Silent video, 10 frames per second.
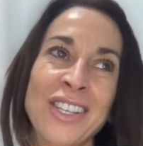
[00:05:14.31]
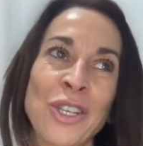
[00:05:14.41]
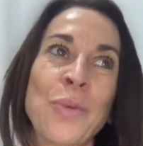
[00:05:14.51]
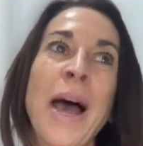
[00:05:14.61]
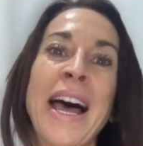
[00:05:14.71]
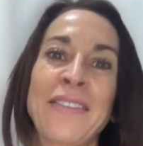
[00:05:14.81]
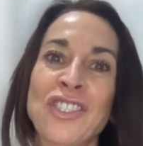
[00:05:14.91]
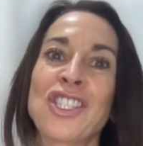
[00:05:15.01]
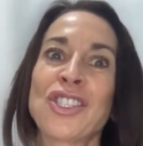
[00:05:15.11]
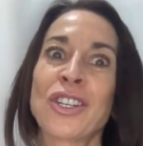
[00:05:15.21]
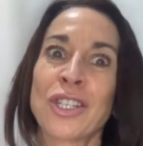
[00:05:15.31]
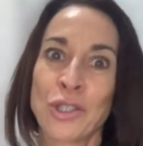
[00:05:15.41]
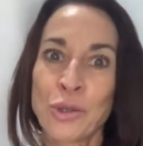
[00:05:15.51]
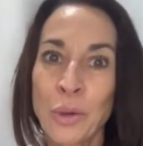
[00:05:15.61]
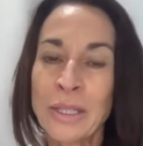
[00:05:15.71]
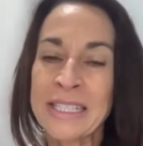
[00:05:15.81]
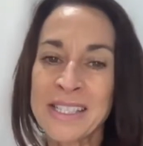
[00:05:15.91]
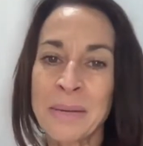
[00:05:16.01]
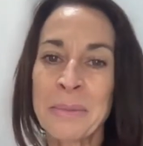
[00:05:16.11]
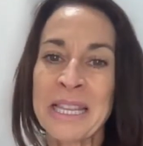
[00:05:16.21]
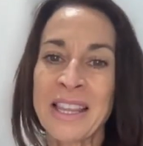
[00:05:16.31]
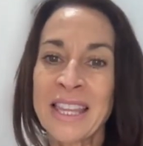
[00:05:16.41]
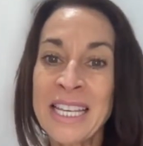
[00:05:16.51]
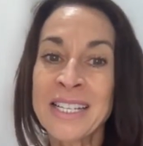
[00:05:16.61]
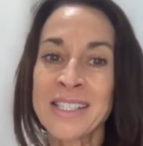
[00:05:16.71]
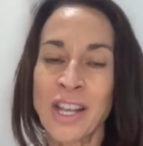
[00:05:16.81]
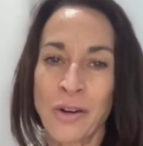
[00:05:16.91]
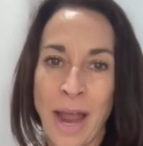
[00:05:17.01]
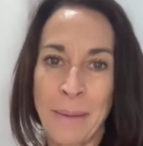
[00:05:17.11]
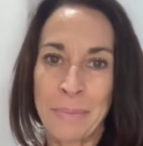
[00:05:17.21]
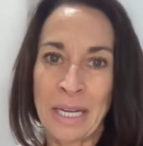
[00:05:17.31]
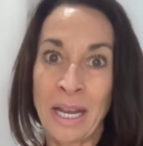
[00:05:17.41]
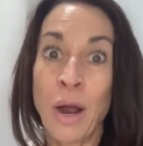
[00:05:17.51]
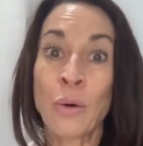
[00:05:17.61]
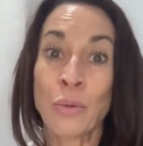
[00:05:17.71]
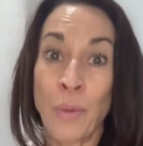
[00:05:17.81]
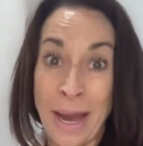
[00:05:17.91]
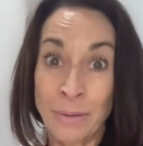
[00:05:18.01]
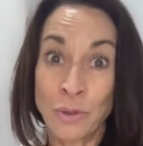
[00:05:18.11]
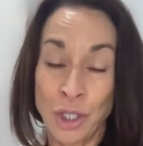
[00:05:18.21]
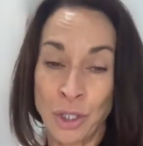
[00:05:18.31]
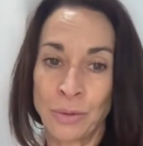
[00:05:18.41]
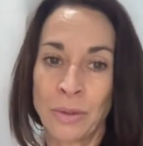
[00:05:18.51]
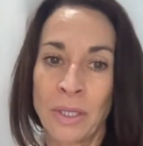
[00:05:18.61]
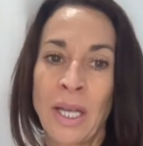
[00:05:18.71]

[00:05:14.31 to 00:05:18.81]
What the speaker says: you have to start controlling some of the things that are happening around you